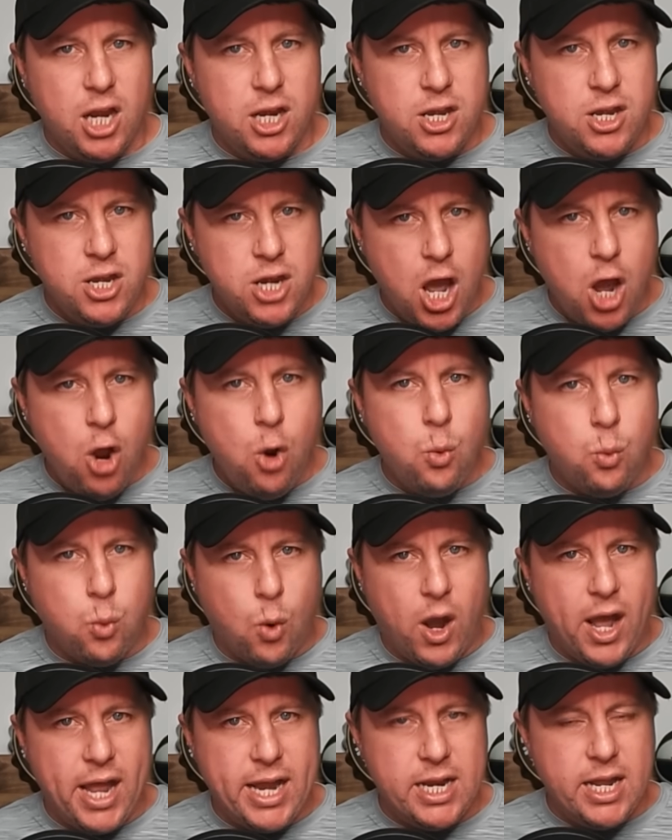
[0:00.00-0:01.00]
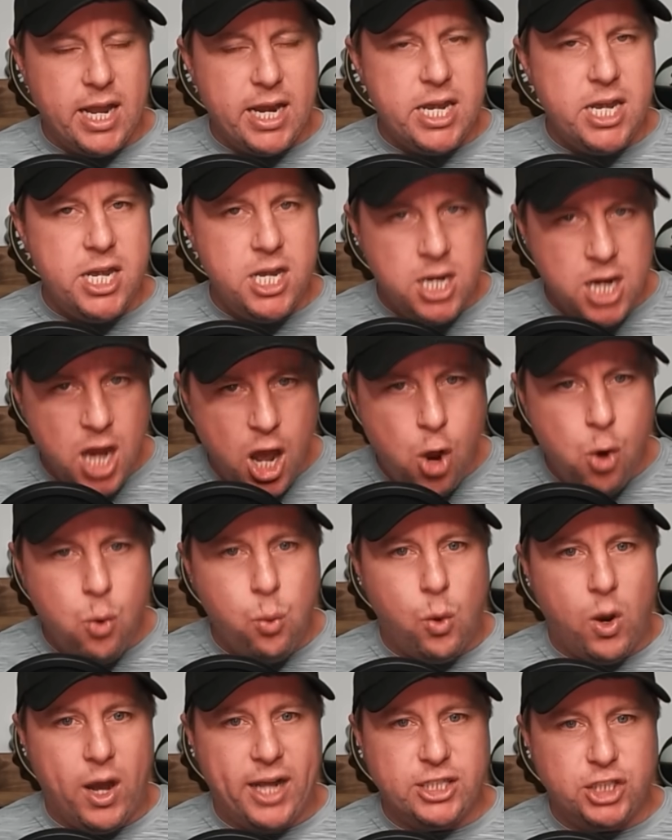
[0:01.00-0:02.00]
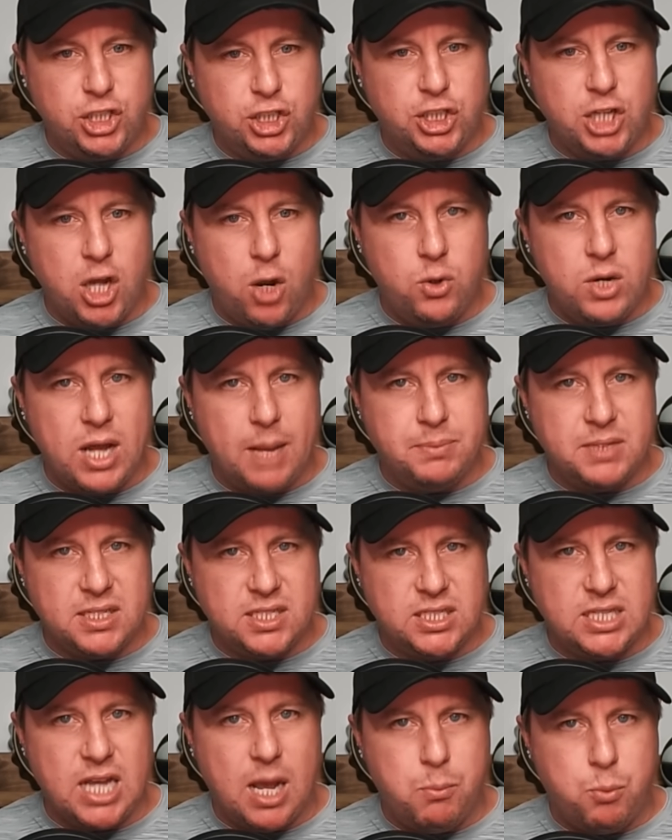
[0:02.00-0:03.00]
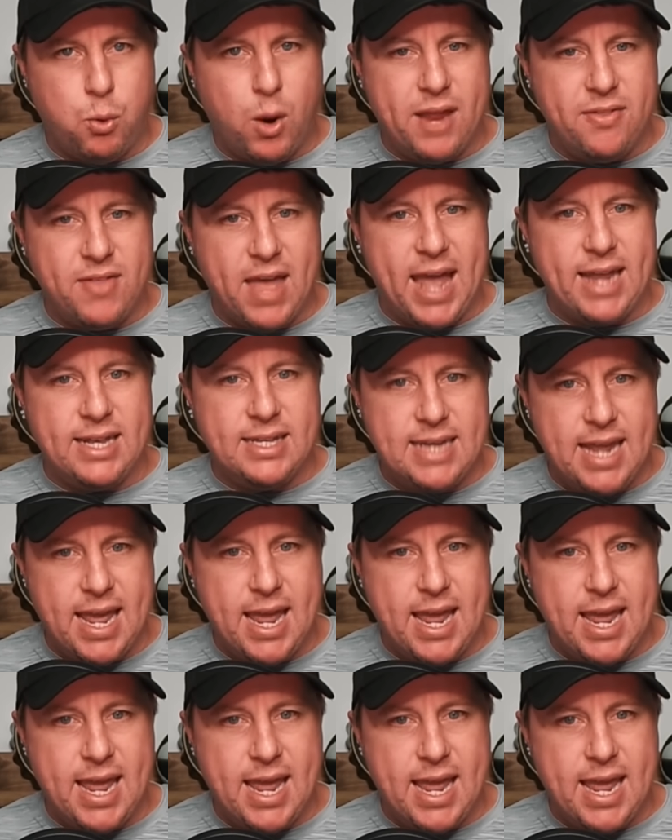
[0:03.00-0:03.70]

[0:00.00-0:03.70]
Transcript: No one showed up to Subway that